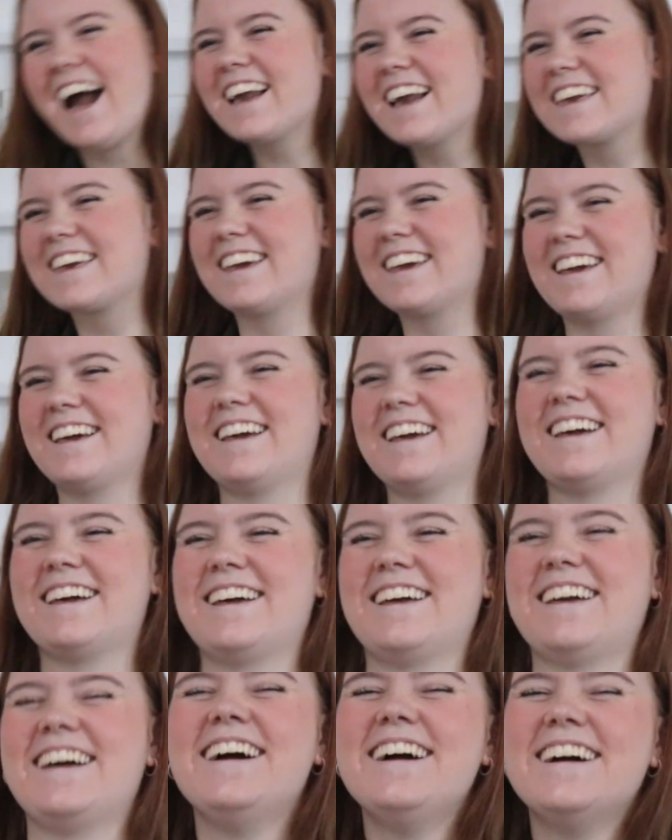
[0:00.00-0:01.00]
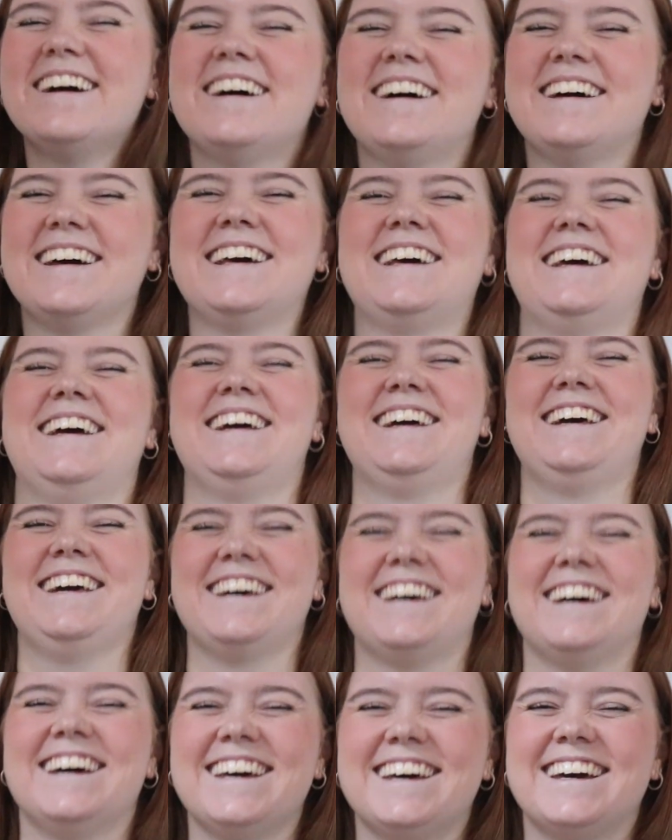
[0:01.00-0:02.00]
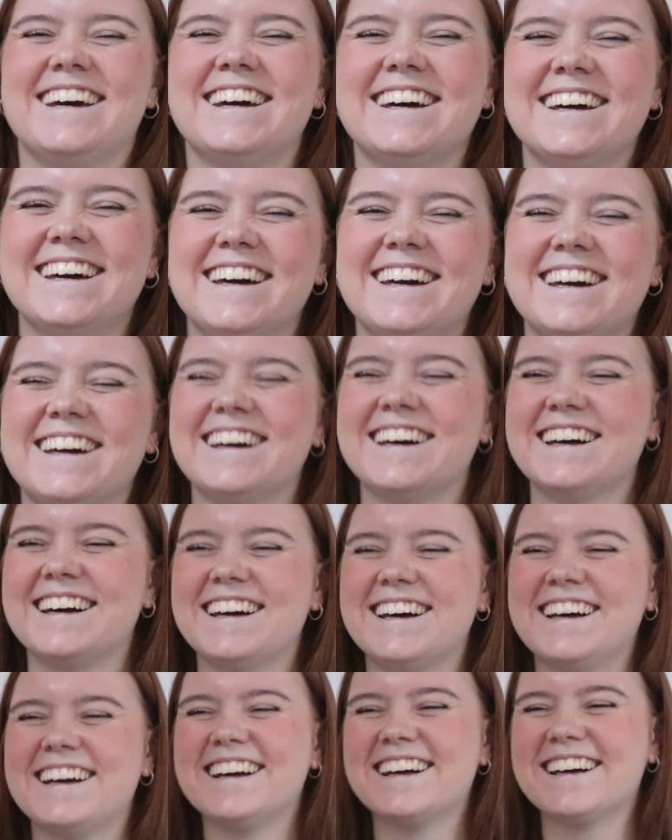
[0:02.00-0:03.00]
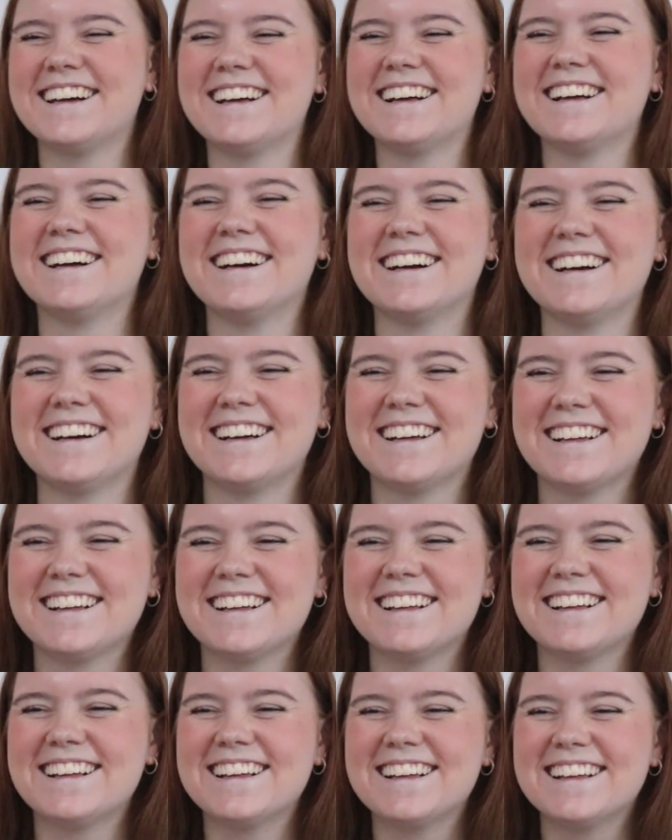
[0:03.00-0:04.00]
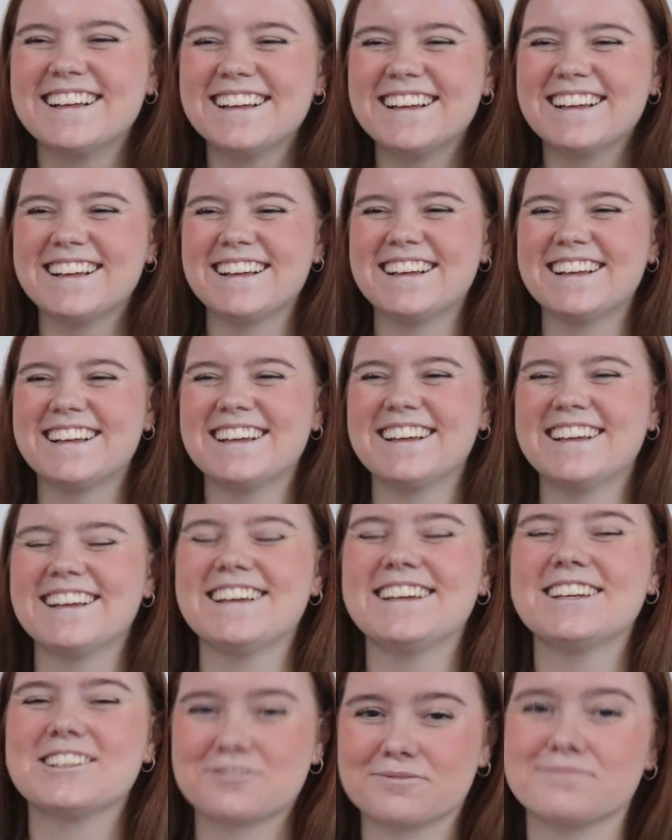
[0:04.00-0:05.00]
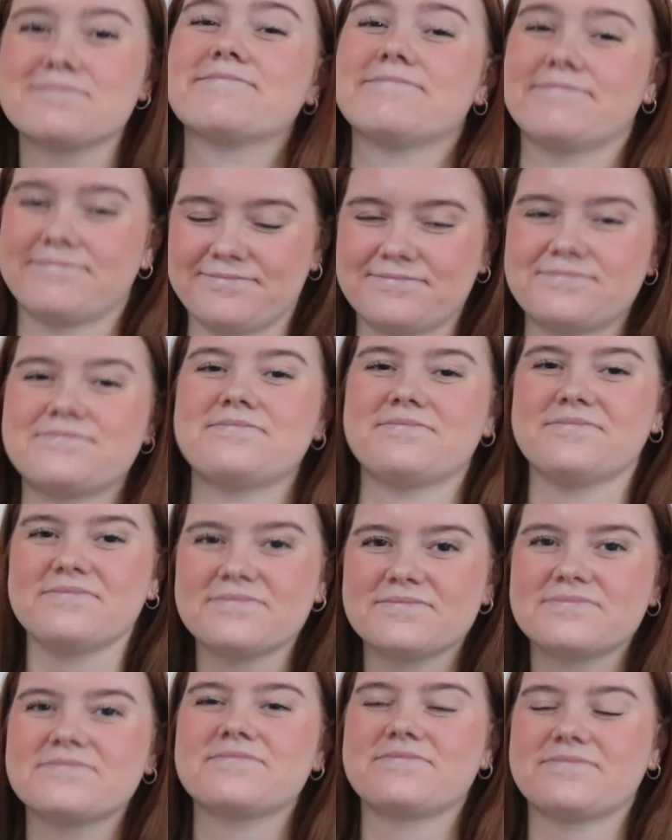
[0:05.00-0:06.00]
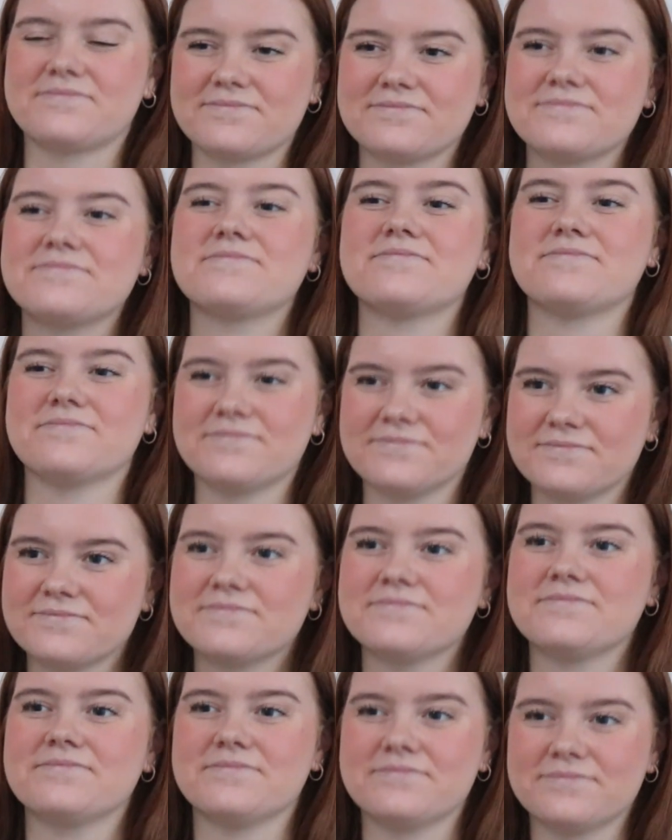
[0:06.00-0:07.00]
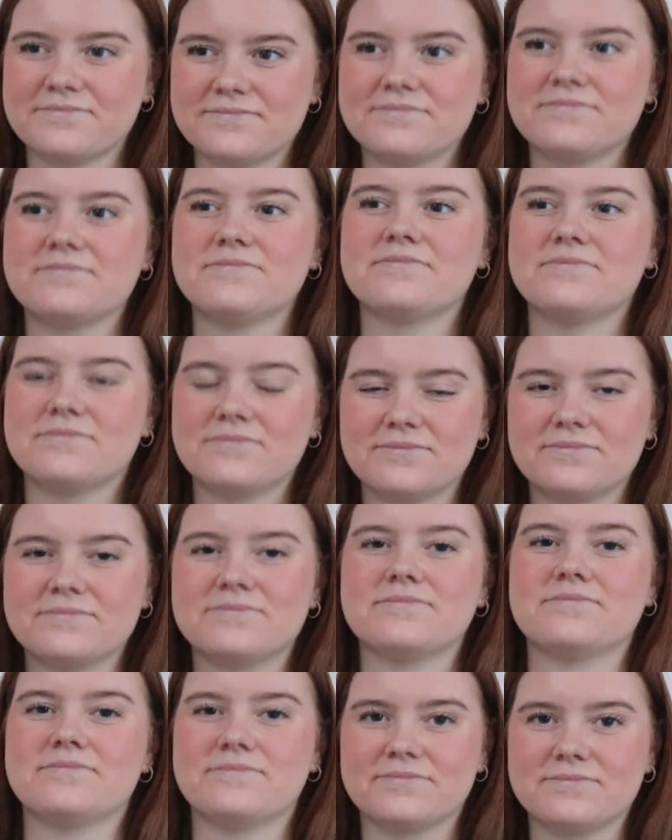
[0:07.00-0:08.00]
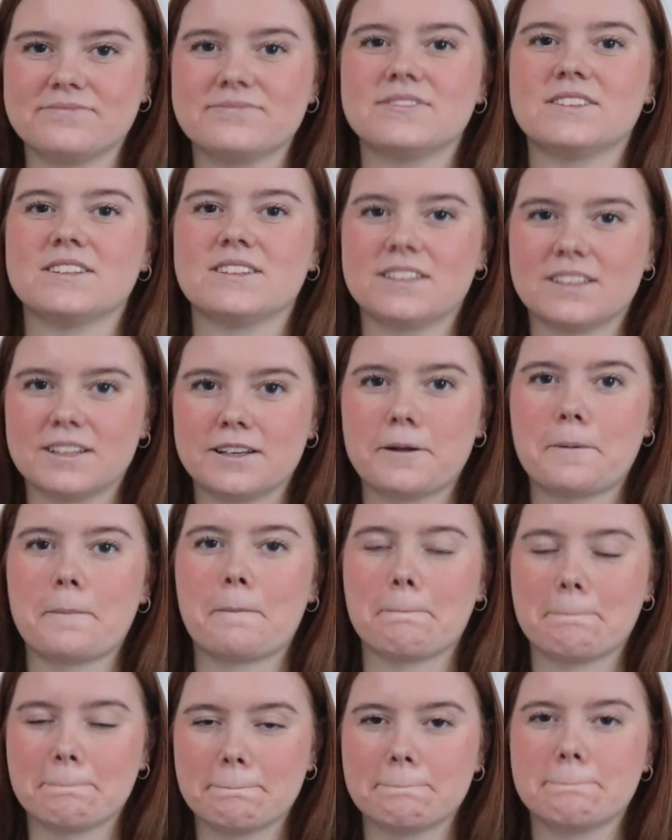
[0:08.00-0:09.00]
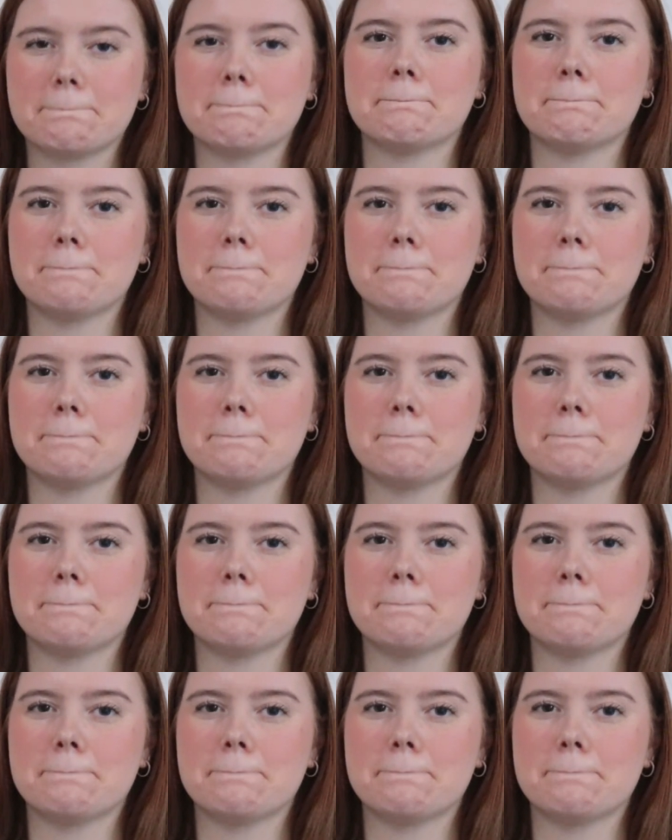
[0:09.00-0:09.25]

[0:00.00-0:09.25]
Give yourself a pat on the heart as well. Because, you know, you've got to congratulate yourself, because a lot of people, and that's another bit of advice you should give people, is we're too harsh on ourselves.